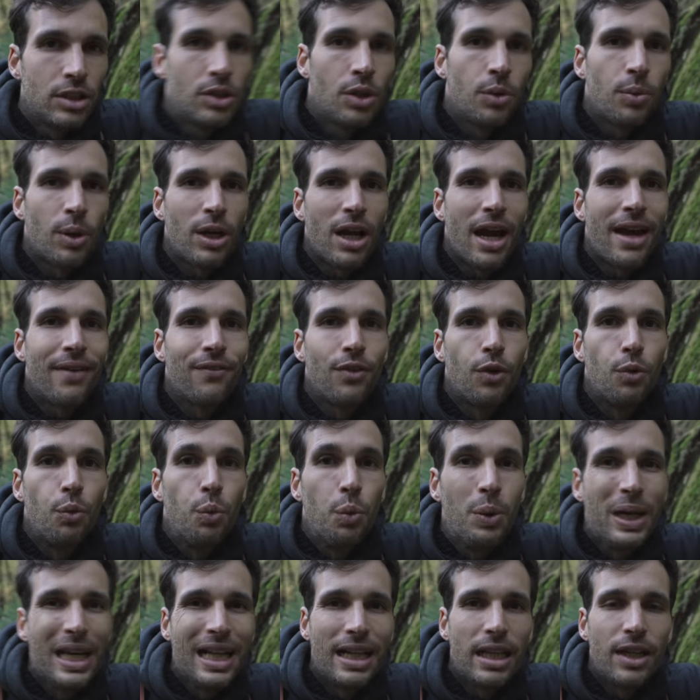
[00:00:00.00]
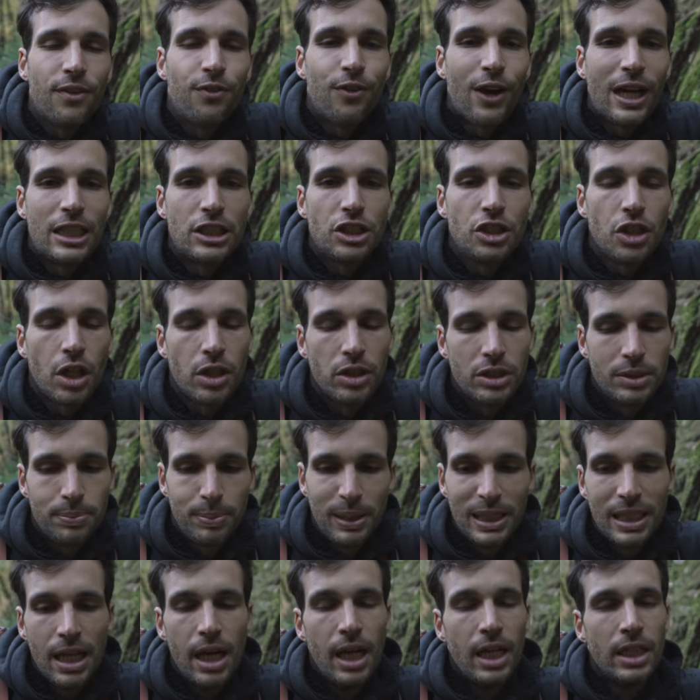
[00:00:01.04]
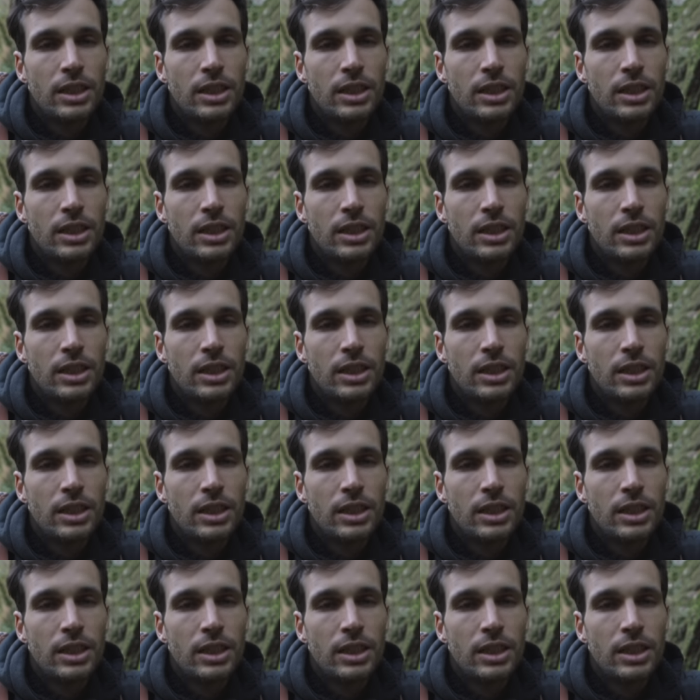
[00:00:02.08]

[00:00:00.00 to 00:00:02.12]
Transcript: you want to have a really fast shutter speed.